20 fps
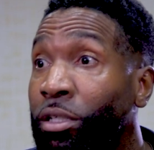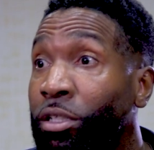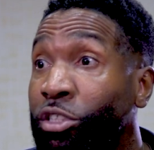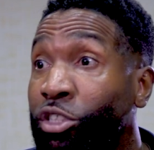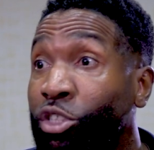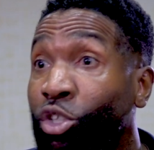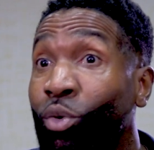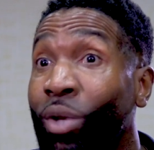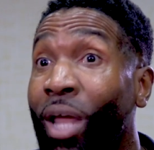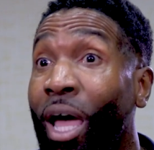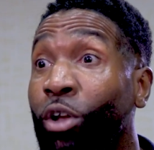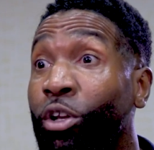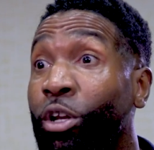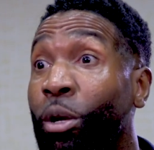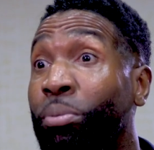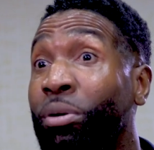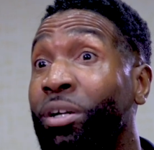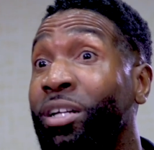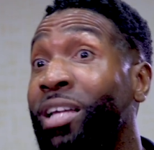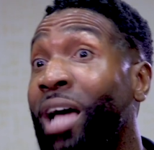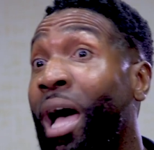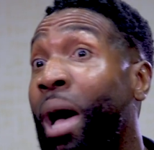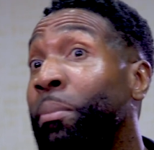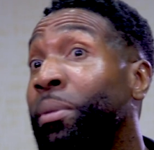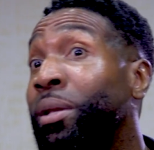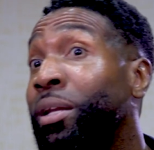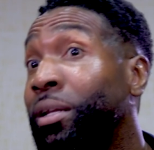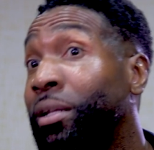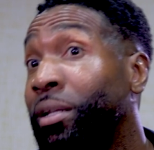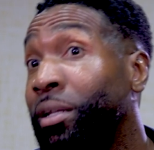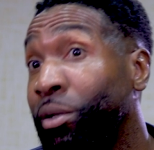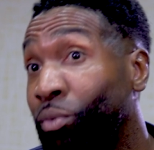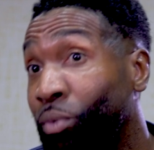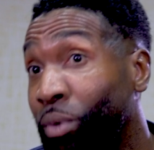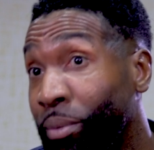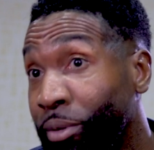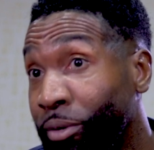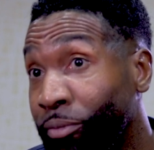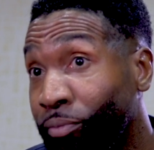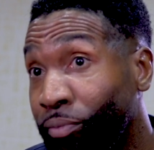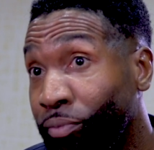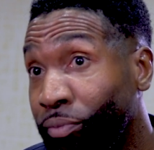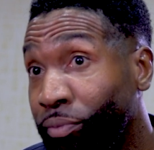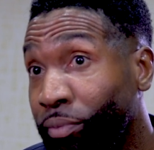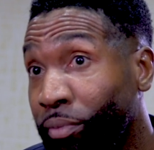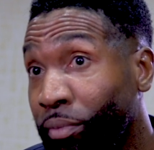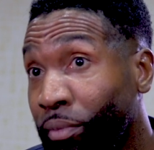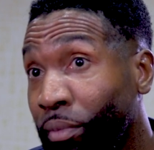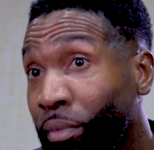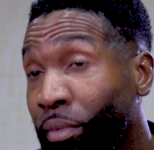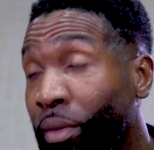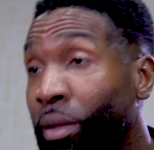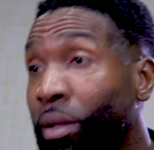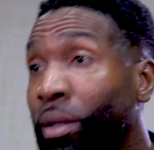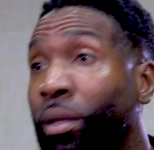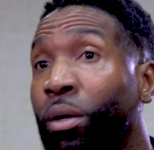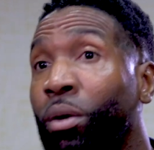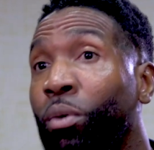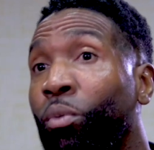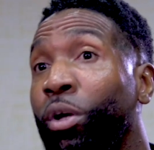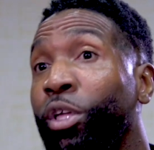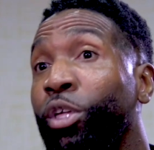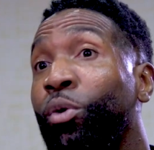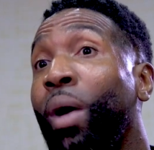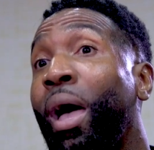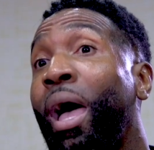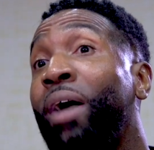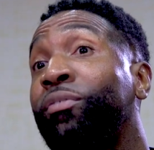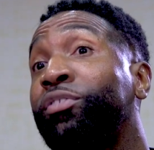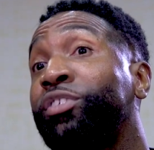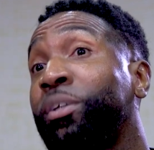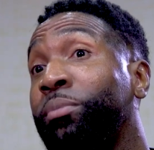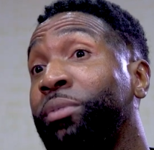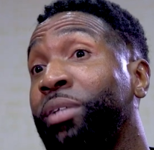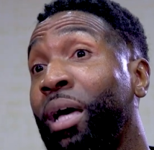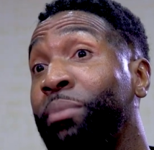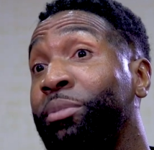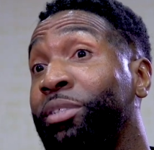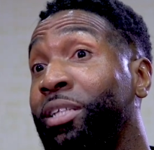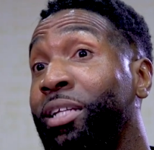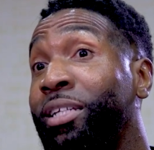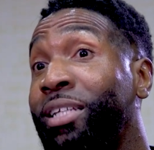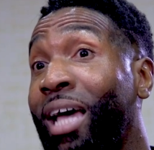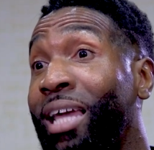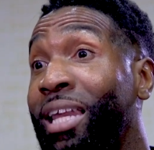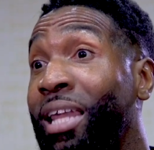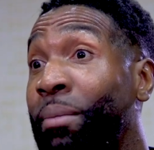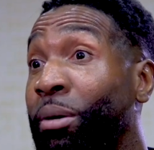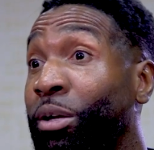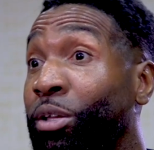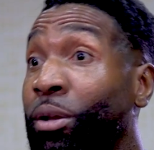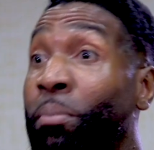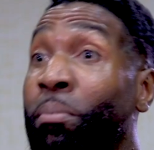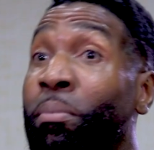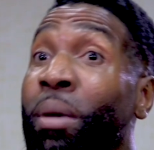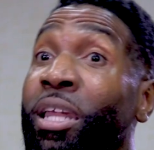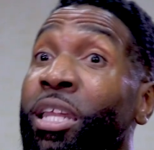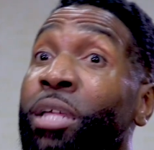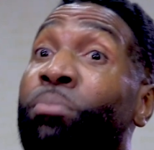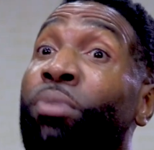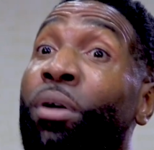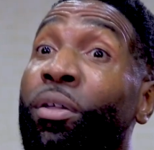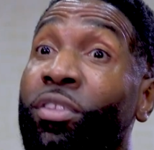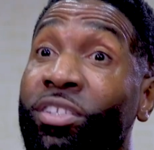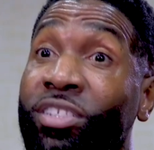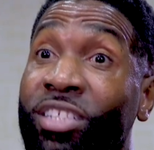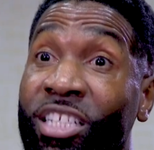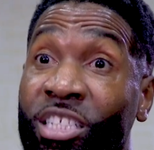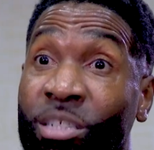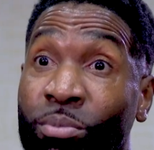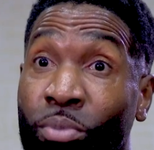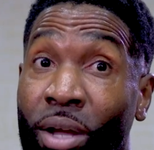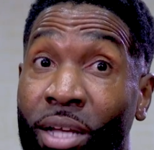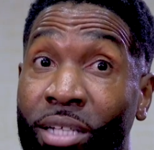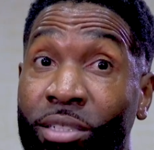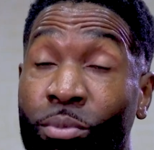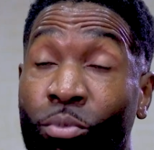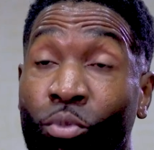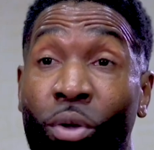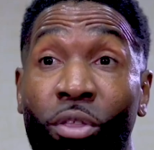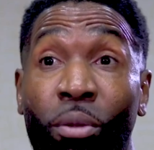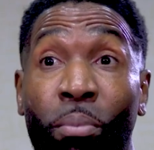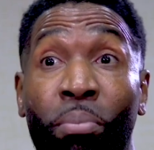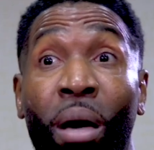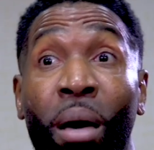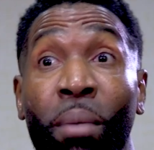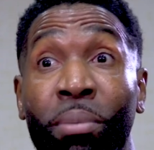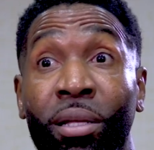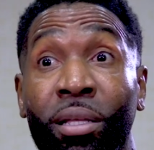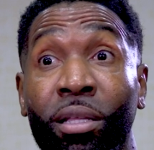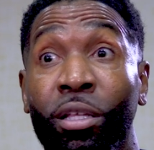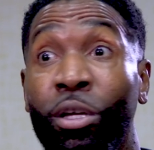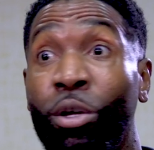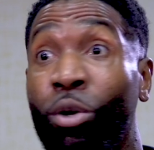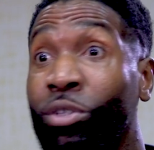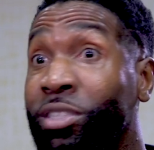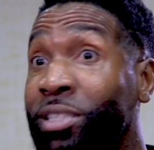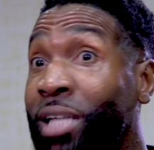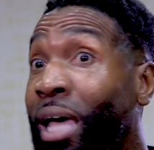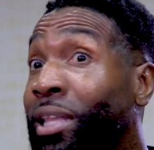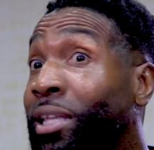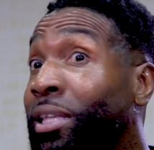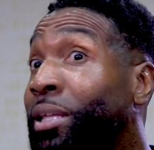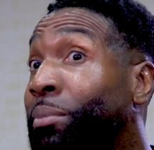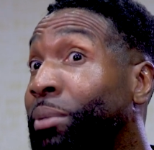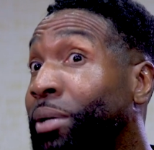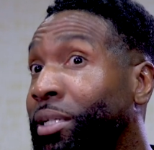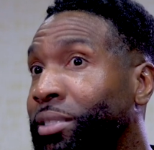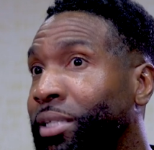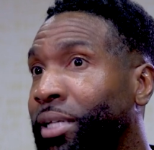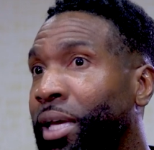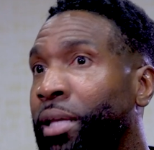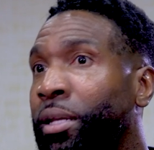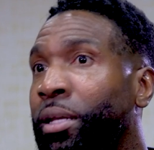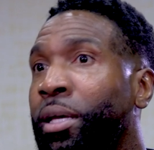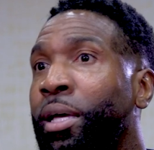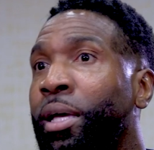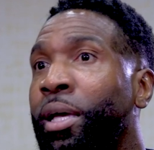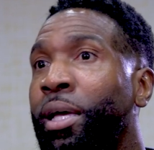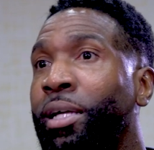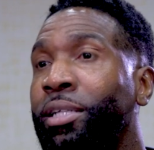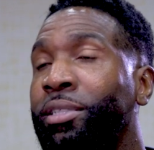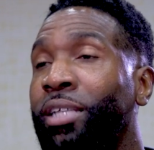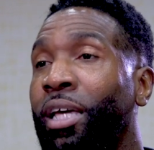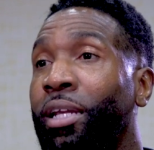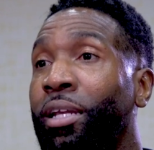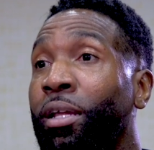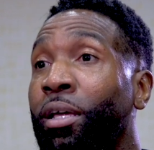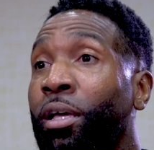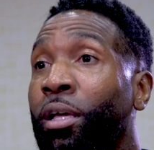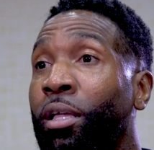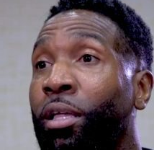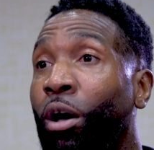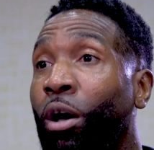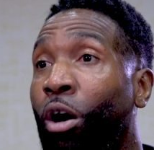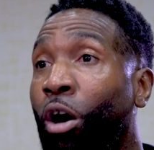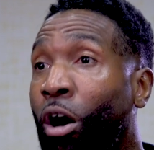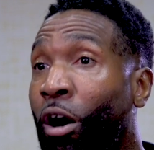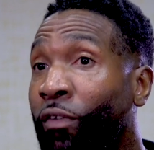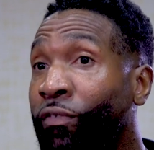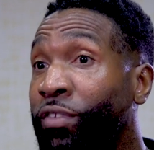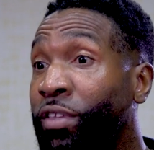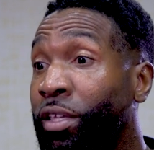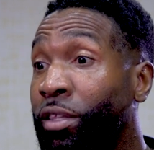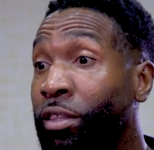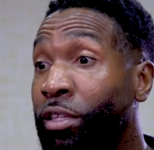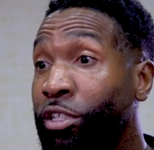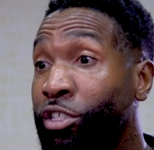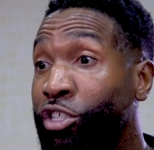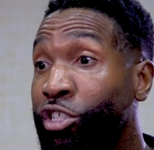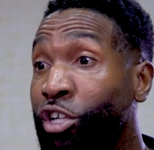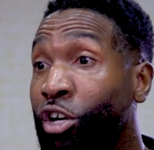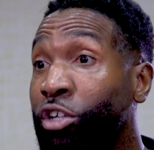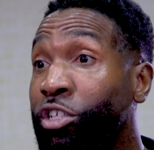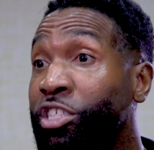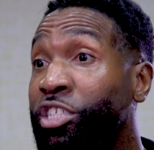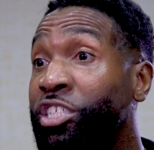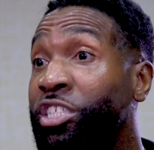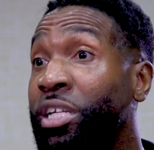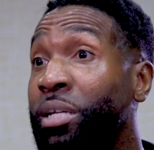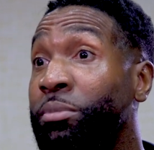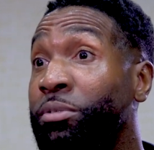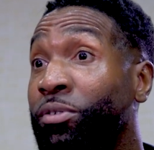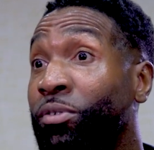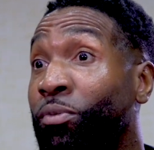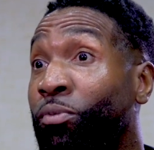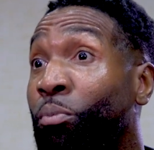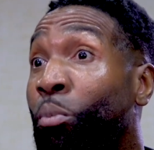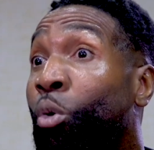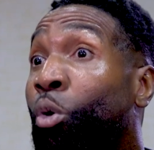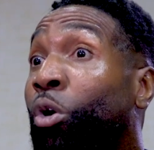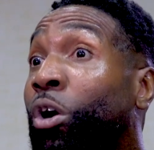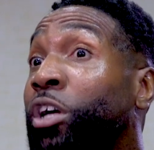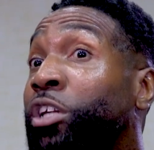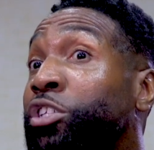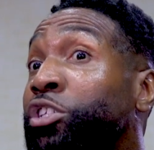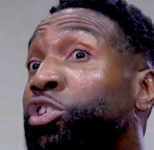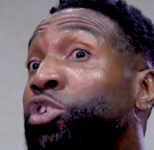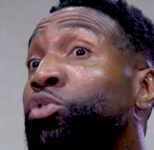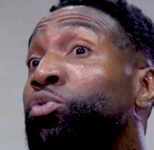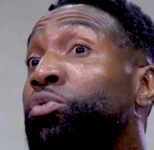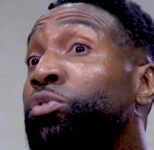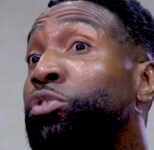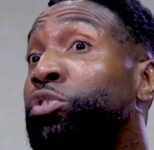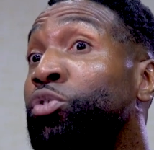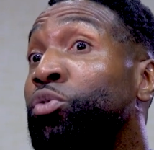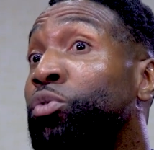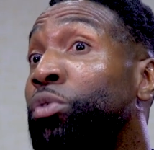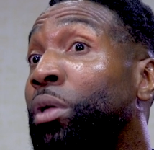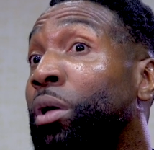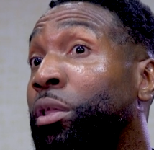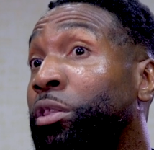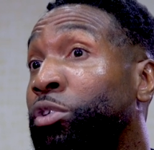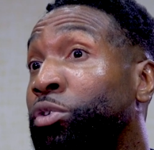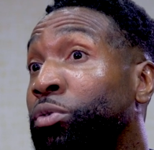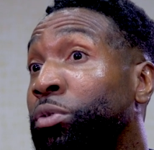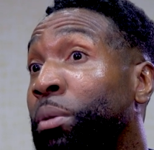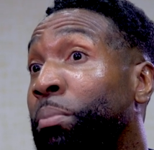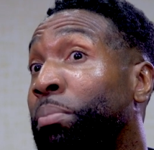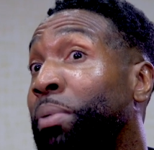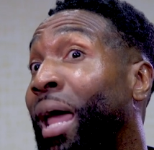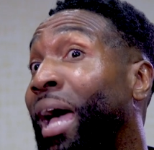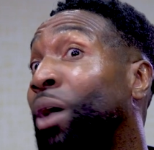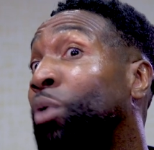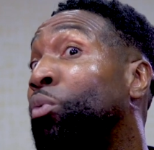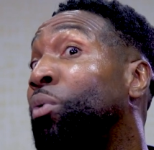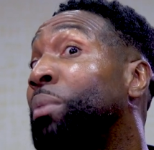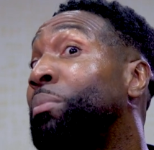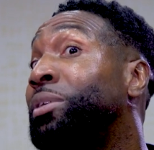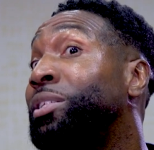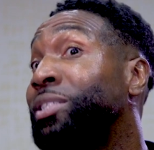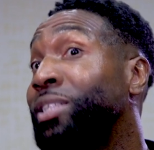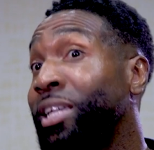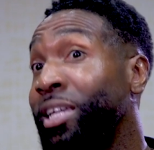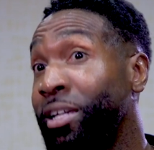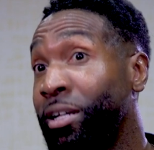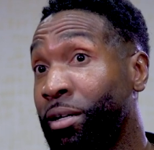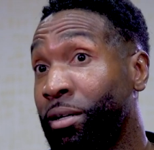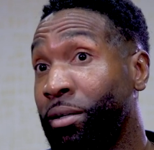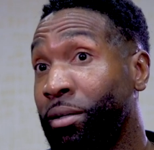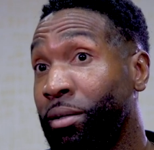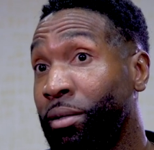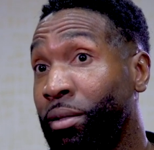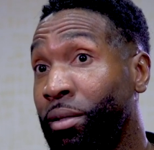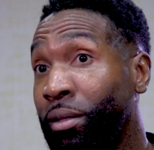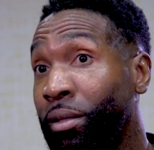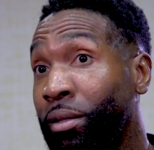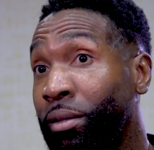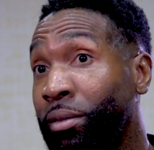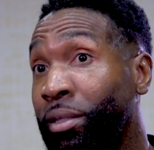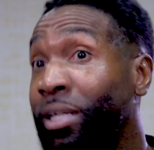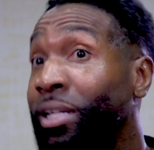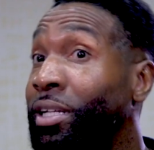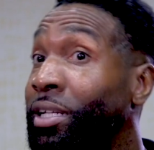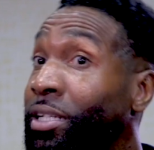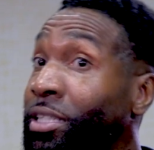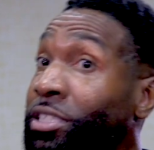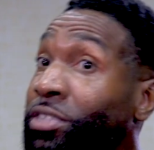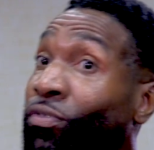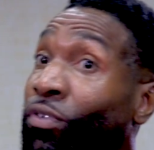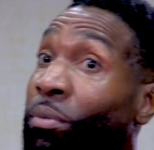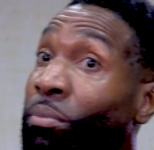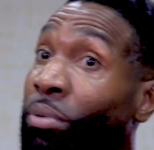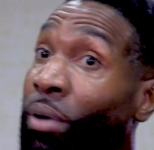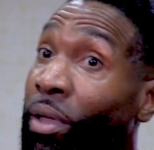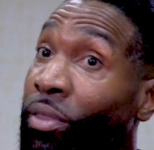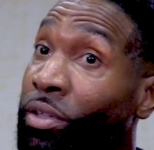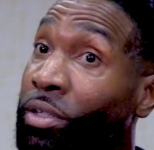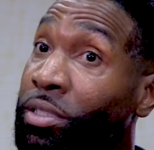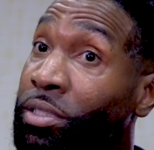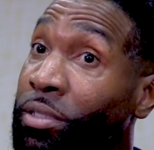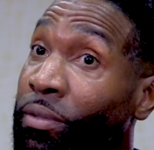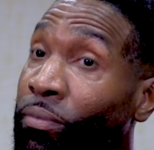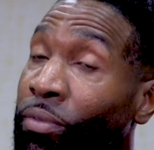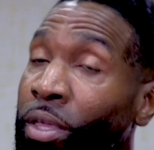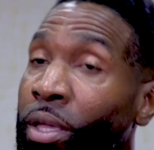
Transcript: So now they're predominantly women. What you have sometimes in a dynamic that many brothers express, whether publicly or silently because they can't, is that often the church seems more attuned to the black women's ear than it is for brothers.